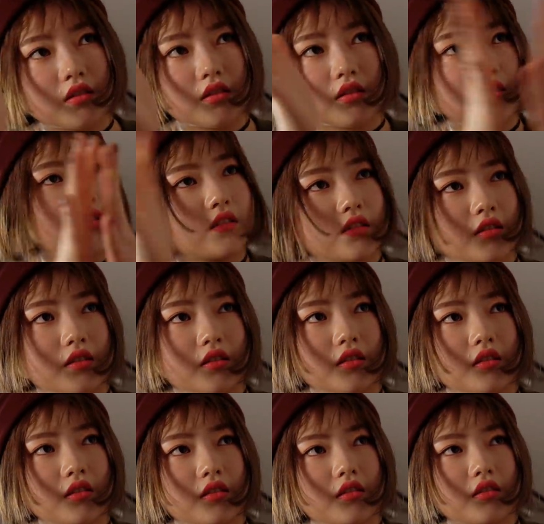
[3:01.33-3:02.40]

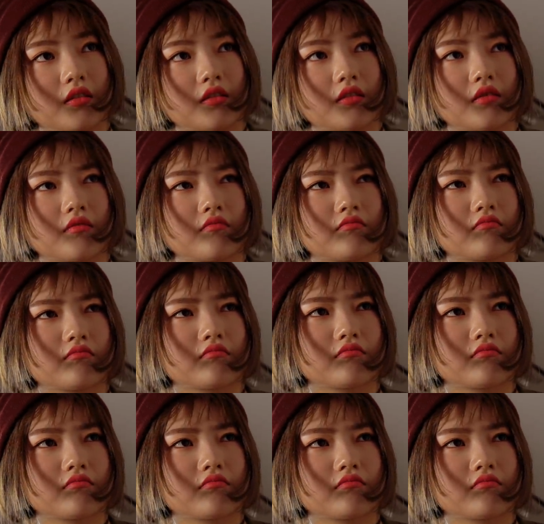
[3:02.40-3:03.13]
Nothing is said.